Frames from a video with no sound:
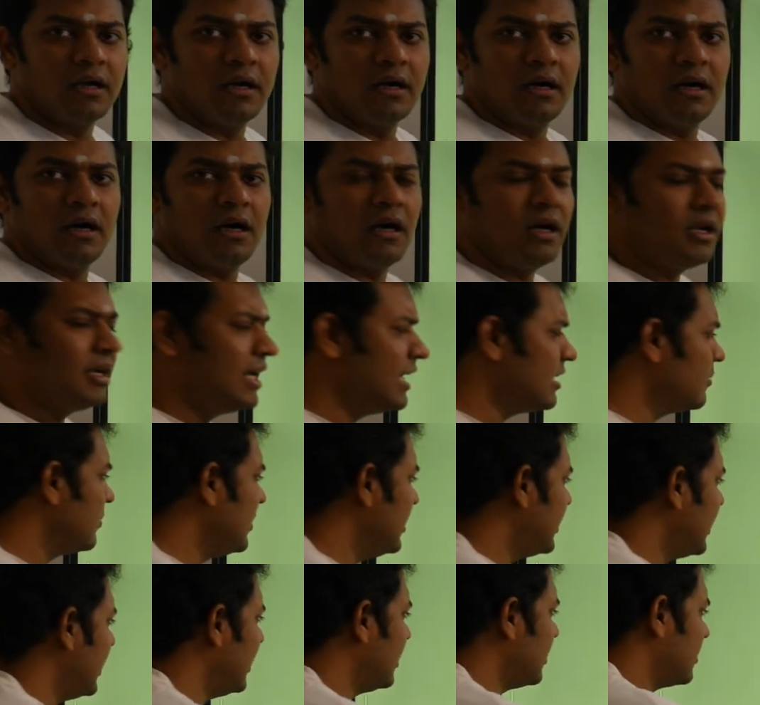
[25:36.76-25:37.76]
Let me
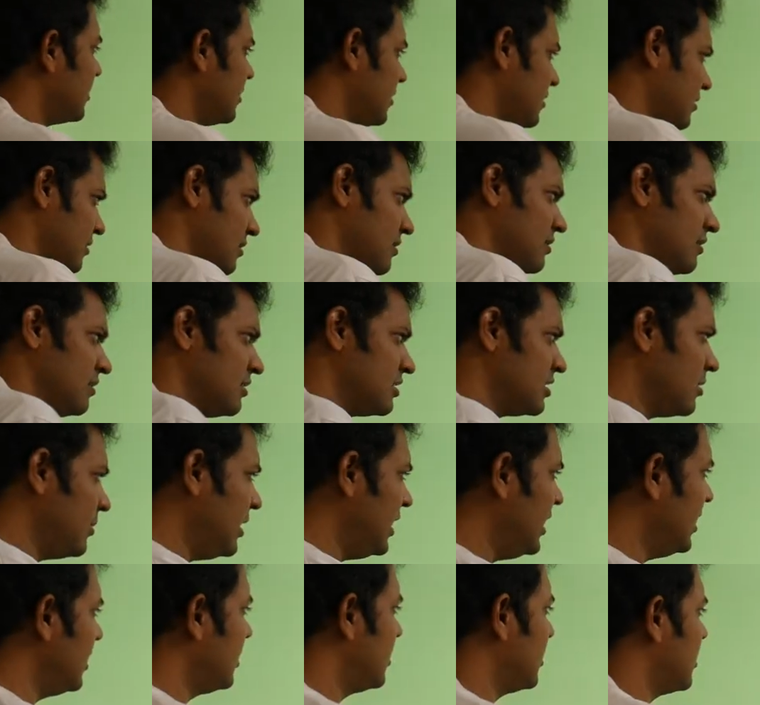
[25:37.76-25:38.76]
take some
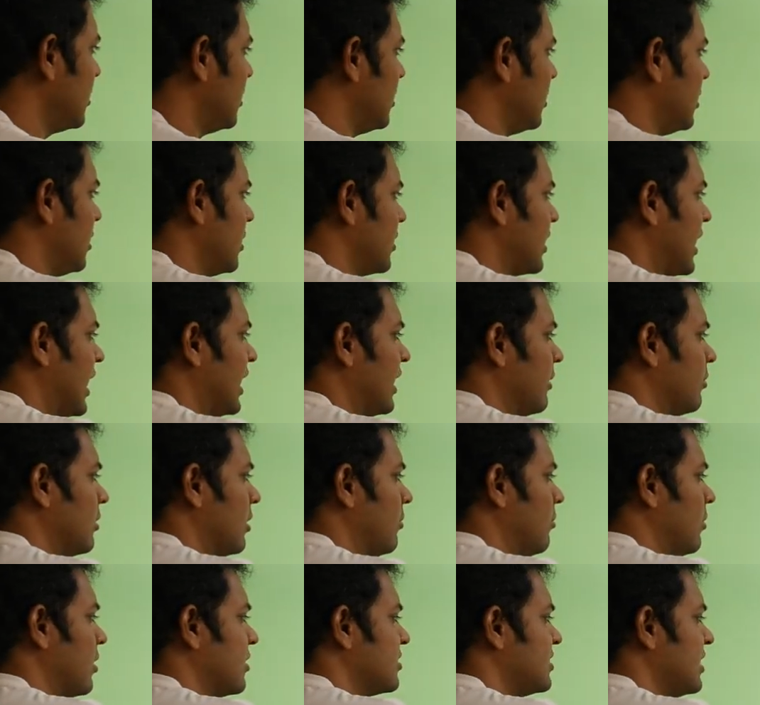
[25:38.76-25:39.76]
any random
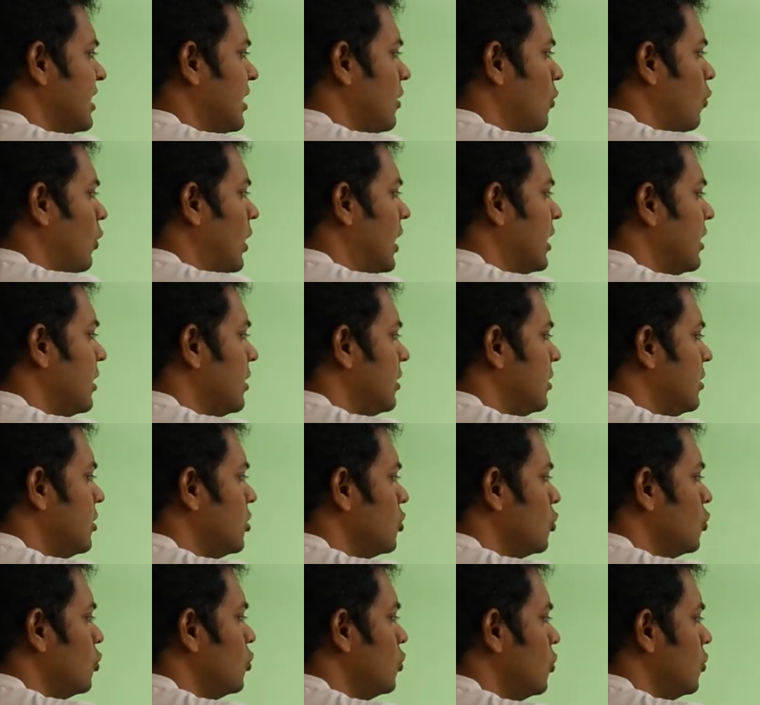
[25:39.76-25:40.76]
number, say 1,
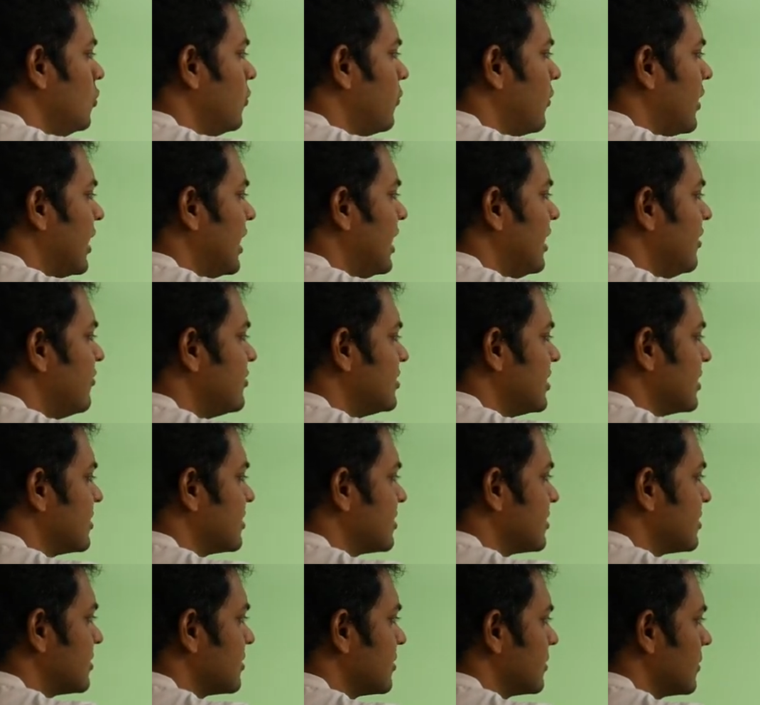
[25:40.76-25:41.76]
2, 5,
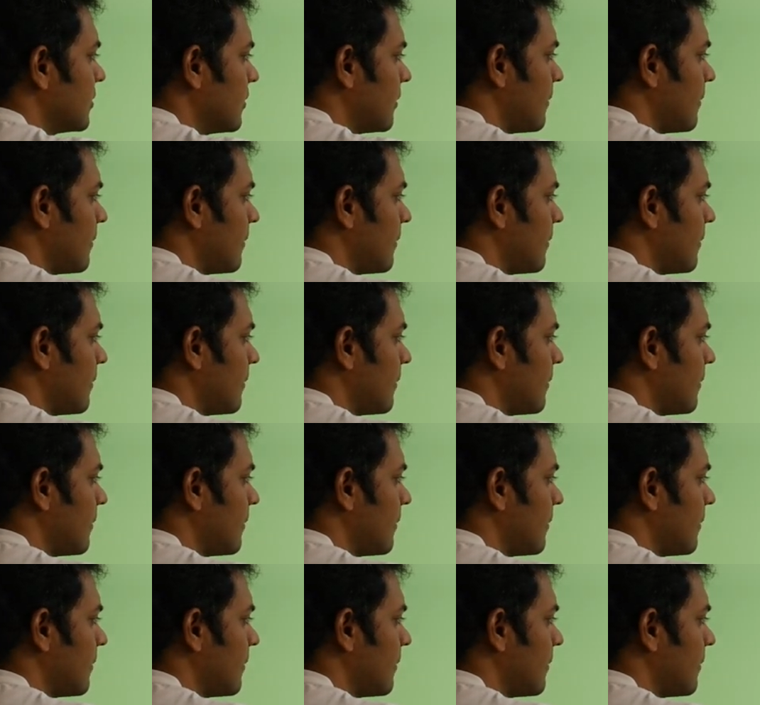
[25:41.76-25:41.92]
6.